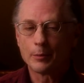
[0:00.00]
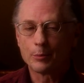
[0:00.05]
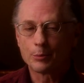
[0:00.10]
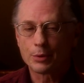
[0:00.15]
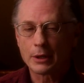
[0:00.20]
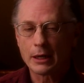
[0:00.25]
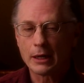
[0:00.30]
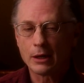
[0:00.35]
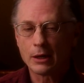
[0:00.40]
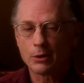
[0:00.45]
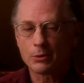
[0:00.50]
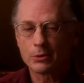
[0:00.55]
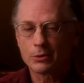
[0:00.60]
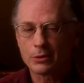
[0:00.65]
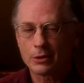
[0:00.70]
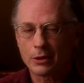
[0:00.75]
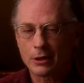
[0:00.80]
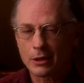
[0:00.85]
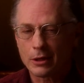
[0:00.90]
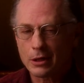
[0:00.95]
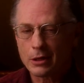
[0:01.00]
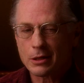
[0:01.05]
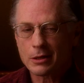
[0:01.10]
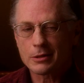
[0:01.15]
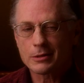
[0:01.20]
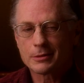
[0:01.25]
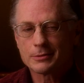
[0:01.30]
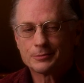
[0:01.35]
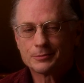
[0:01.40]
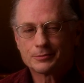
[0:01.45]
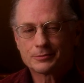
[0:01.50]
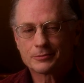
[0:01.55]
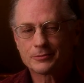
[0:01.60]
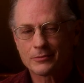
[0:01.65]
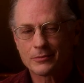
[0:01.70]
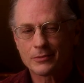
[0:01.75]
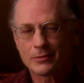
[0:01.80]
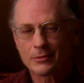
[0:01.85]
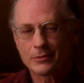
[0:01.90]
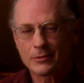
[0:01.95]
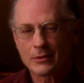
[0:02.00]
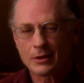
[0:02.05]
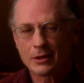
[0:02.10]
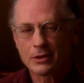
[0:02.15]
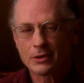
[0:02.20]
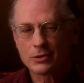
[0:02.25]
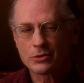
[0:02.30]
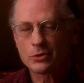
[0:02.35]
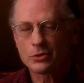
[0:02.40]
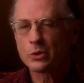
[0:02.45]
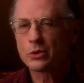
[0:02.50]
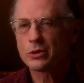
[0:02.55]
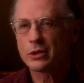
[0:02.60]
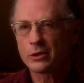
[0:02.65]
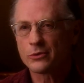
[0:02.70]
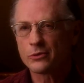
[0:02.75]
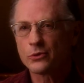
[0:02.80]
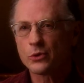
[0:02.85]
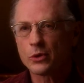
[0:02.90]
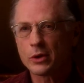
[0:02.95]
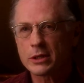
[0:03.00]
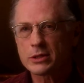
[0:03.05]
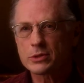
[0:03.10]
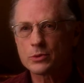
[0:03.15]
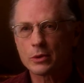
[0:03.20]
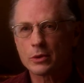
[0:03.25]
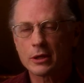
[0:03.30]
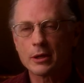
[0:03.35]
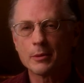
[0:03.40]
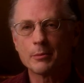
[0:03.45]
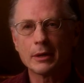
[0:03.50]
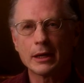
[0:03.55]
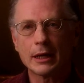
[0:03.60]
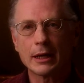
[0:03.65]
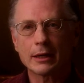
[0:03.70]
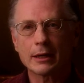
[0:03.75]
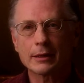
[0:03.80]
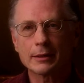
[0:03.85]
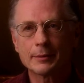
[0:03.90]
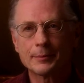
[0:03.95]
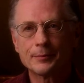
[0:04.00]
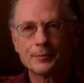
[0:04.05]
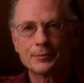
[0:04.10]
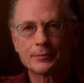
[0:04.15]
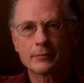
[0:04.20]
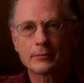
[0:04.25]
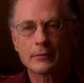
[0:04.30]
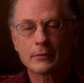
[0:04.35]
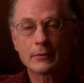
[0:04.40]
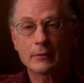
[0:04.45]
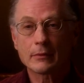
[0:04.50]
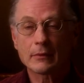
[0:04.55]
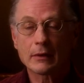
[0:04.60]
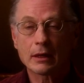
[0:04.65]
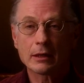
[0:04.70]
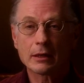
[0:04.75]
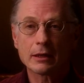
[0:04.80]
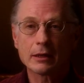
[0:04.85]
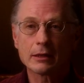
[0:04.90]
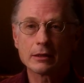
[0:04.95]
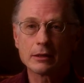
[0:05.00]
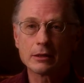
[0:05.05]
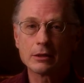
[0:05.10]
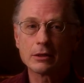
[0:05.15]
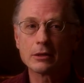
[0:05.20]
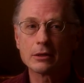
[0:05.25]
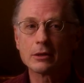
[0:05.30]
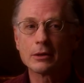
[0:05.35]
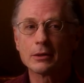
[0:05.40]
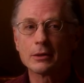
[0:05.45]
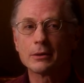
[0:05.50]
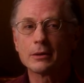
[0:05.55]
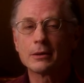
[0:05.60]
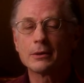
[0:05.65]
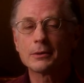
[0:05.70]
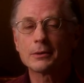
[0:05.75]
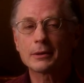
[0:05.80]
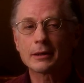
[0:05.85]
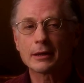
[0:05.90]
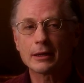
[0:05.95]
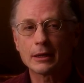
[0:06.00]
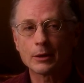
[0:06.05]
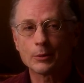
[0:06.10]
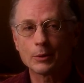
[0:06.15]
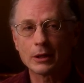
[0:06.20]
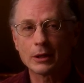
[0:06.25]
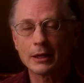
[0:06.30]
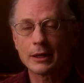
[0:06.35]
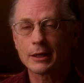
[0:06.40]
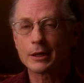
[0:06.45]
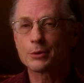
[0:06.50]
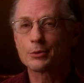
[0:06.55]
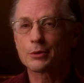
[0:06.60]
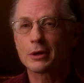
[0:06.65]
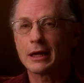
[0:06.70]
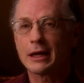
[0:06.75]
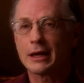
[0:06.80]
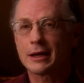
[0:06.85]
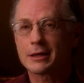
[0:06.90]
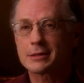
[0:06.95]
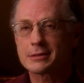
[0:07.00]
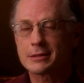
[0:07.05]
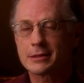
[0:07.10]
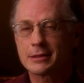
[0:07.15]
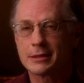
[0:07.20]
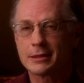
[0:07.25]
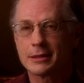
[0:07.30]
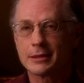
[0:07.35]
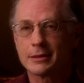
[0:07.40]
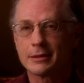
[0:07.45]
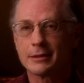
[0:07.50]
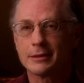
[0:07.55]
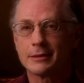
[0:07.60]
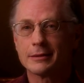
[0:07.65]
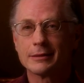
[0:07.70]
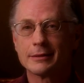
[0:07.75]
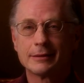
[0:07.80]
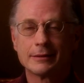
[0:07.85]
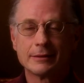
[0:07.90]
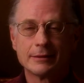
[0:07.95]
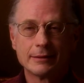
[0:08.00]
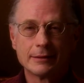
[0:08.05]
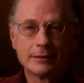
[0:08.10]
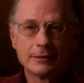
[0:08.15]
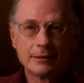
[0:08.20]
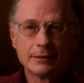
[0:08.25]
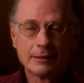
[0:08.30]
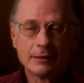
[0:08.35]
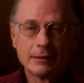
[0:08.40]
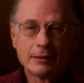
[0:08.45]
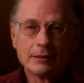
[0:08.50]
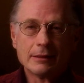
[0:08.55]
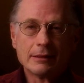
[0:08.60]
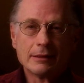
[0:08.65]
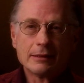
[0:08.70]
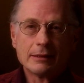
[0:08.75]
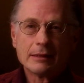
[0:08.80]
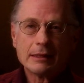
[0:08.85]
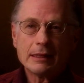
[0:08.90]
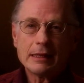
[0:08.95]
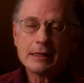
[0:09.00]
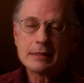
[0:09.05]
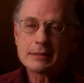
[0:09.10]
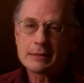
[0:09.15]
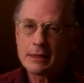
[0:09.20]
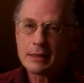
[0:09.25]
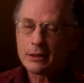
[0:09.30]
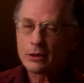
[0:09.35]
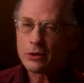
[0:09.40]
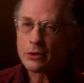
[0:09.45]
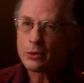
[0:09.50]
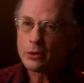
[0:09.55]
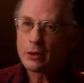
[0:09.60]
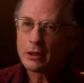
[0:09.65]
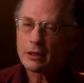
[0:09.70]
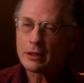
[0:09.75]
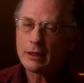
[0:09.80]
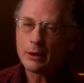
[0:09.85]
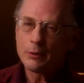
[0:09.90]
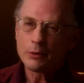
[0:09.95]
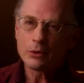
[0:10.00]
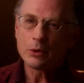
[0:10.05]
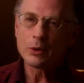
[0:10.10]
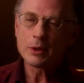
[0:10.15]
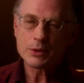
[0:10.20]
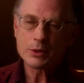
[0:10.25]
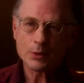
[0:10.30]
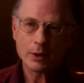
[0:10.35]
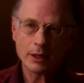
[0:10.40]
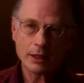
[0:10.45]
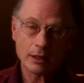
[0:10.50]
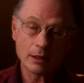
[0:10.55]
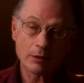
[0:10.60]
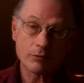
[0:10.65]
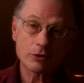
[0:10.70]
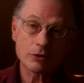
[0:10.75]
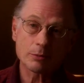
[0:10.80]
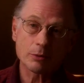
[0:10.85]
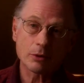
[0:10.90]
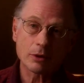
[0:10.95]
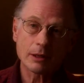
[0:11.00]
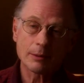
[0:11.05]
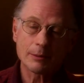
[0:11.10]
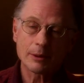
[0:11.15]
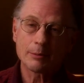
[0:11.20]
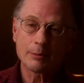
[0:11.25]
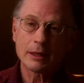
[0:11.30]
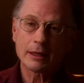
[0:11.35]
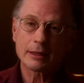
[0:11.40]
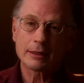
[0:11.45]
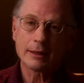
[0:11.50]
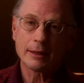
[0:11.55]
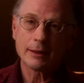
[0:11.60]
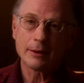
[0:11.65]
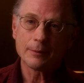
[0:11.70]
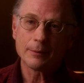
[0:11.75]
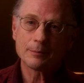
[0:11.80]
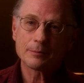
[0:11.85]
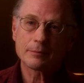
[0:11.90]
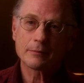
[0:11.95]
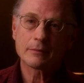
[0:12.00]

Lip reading: brown, dark, soothing voice would come back. And then you'd go, okay, well, I can relax again and ease into it. And that was always quite comfortable coming back down,